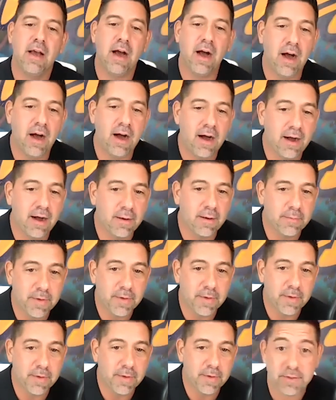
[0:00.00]

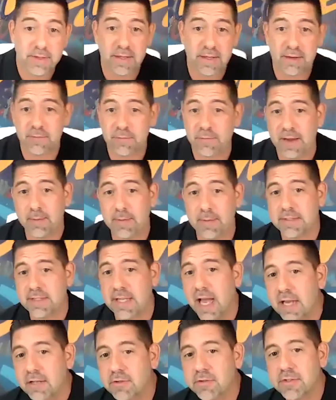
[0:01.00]
The famous
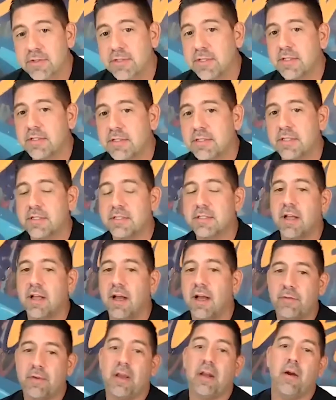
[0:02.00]
actresses and
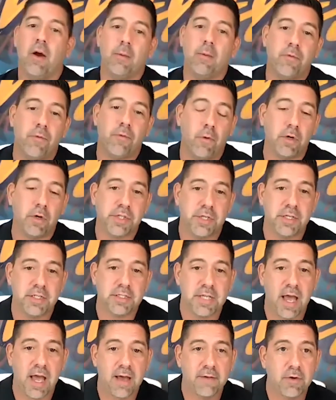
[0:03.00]
stuff, you know, I'm fortunate
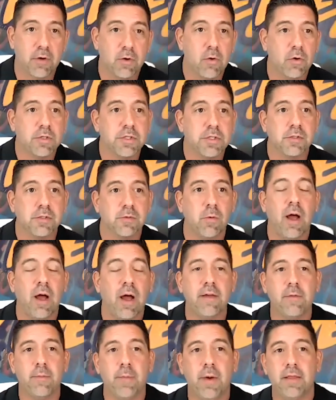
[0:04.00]
to have a gorgeous
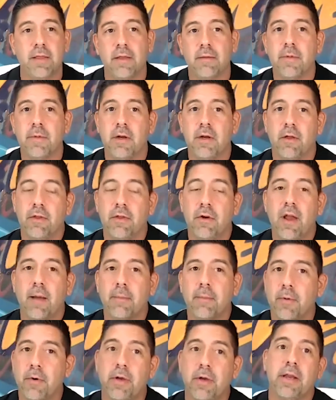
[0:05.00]
wife, but, you know, they're
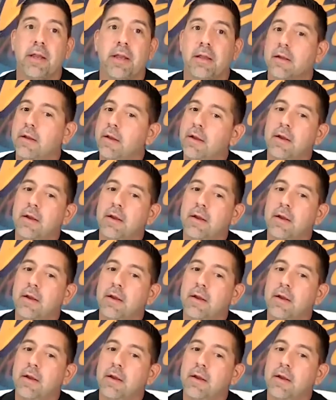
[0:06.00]
not putting,